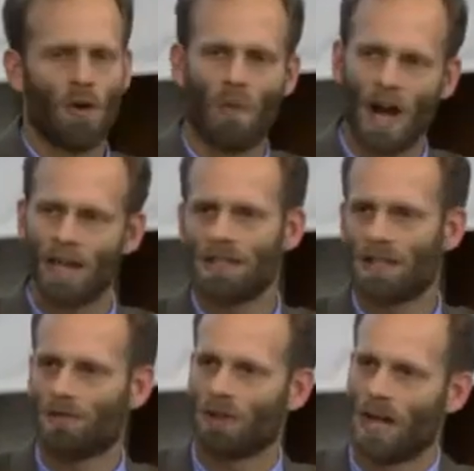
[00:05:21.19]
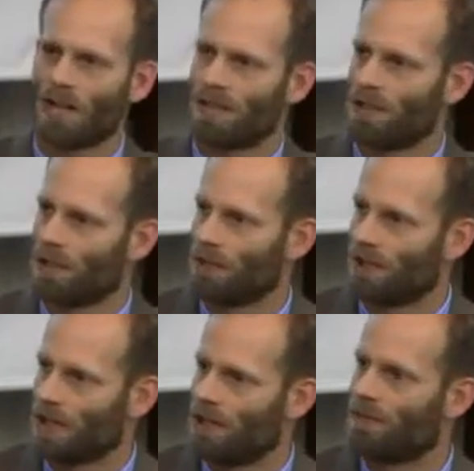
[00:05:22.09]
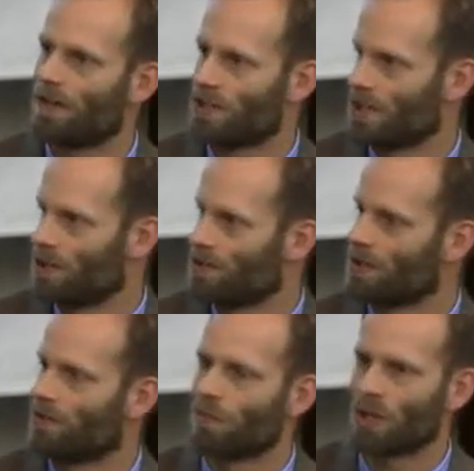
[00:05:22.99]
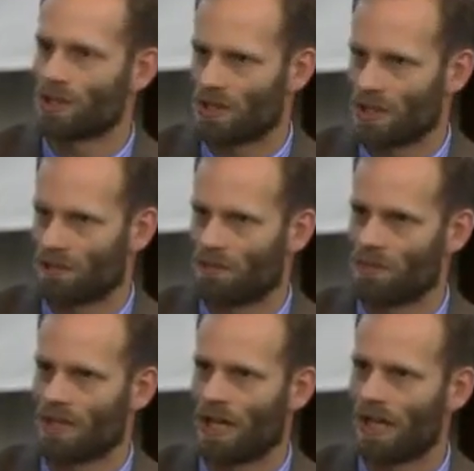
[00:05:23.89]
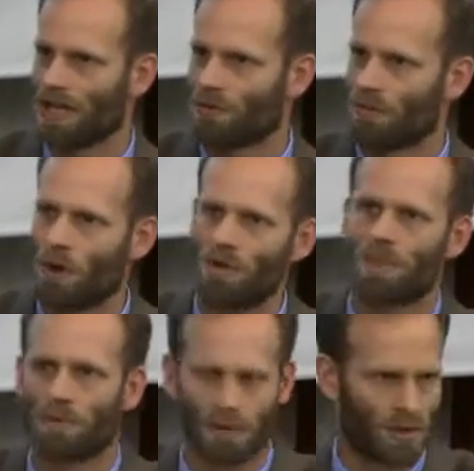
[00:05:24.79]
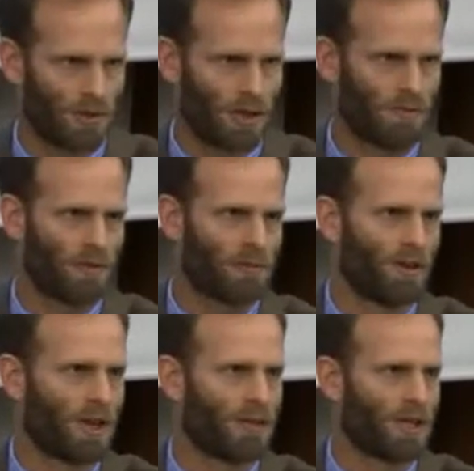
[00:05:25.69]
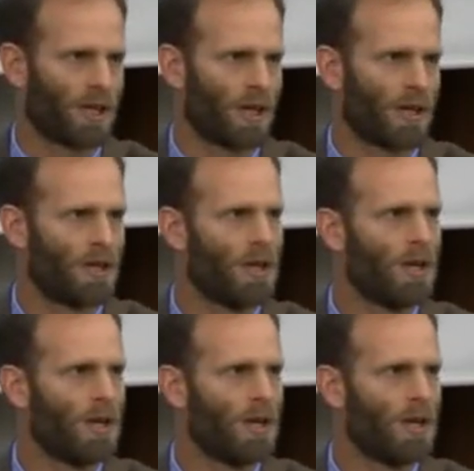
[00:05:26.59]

Why is it that we're not dealing with inefficient use of emergency rooms? And that's where most people are showing up for their primary care.